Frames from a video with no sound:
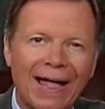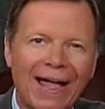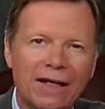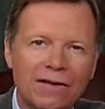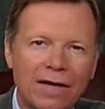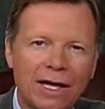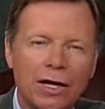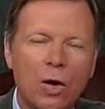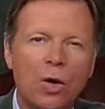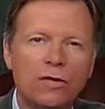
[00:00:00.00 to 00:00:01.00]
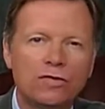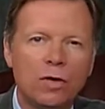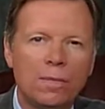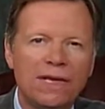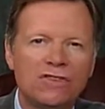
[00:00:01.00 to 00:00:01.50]
Anti
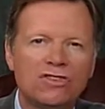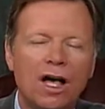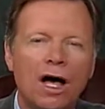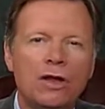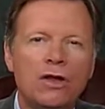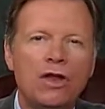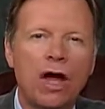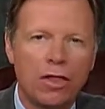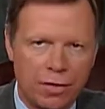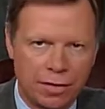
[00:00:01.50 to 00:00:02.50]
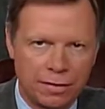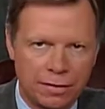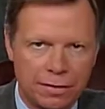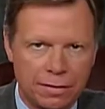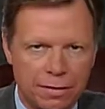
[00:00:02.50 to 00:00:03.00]
also means another.
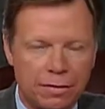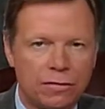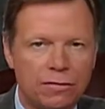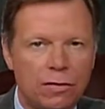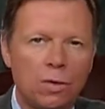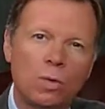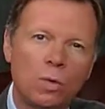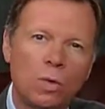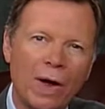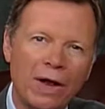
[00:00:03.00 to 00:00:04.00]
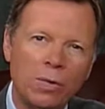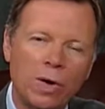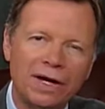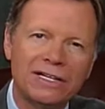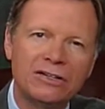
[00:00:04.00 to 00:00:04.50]
So when
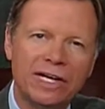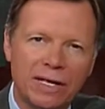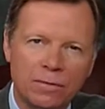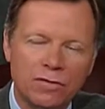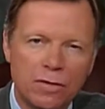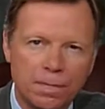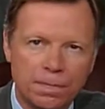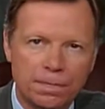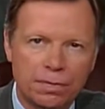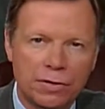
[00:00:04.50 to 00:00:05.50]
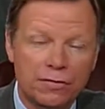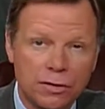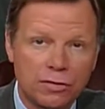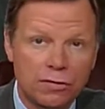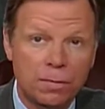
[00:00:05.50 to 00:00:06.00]
one claims the
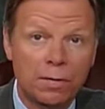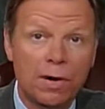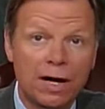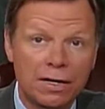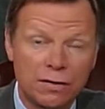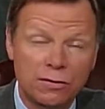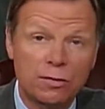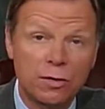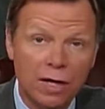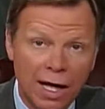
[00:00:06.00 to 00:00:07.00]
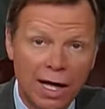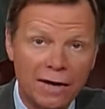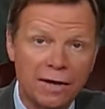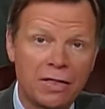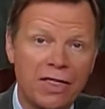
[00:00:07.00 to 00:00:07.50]
privileges and prerogatives of
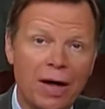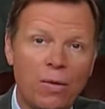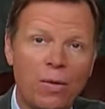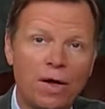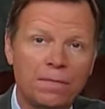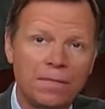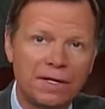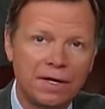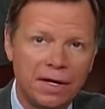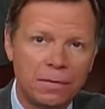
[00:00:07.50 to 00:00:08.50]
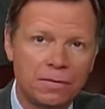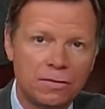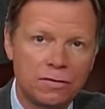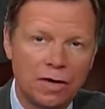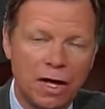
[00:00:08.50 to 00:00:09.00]
God, that one
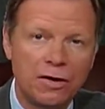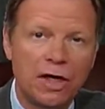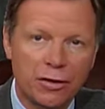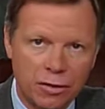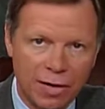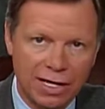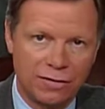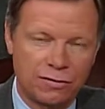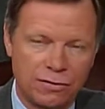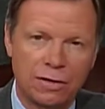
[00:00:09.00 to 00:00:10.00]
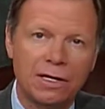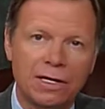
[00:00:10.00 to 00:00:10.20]
becomes another Christ.